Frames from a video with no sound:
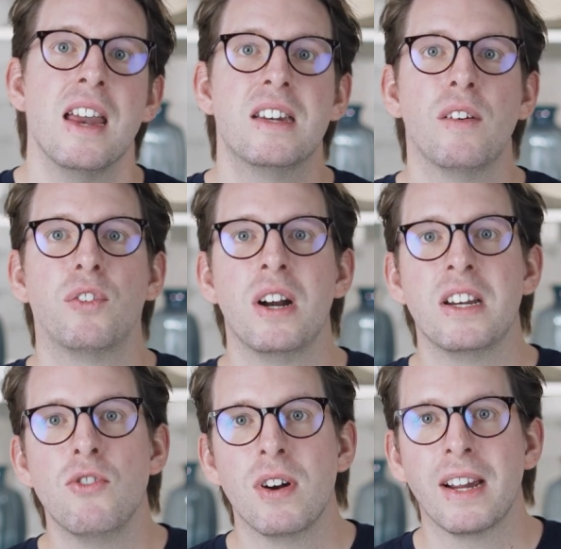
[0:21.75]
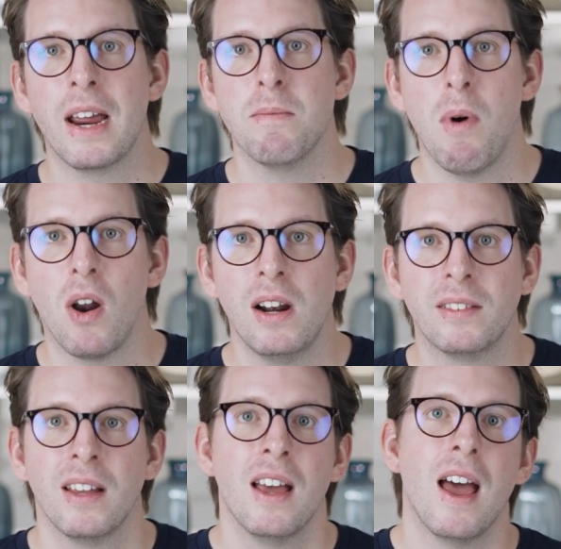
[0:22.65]
different hearing aid
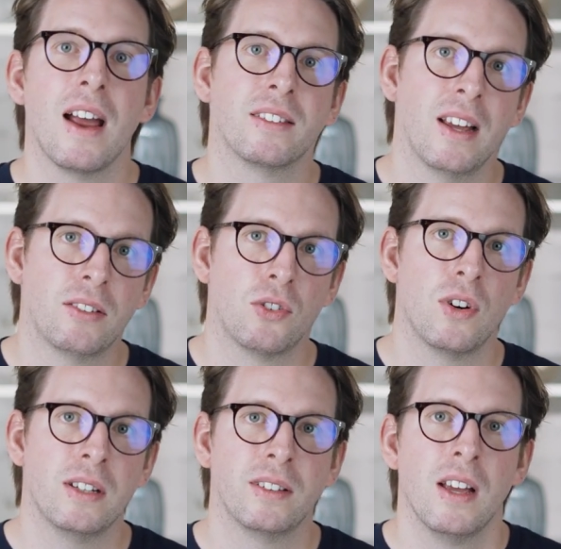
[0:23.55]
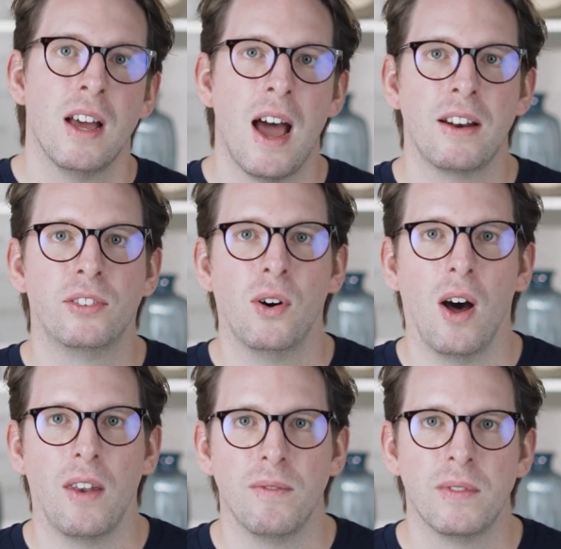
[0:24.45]
models, accessories, and so
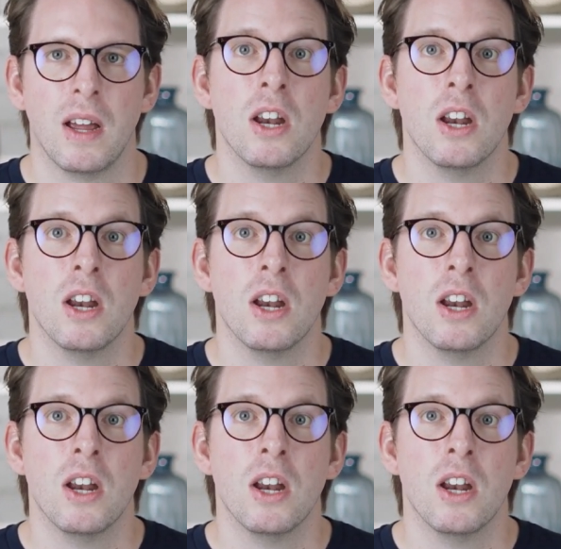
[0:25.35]
on.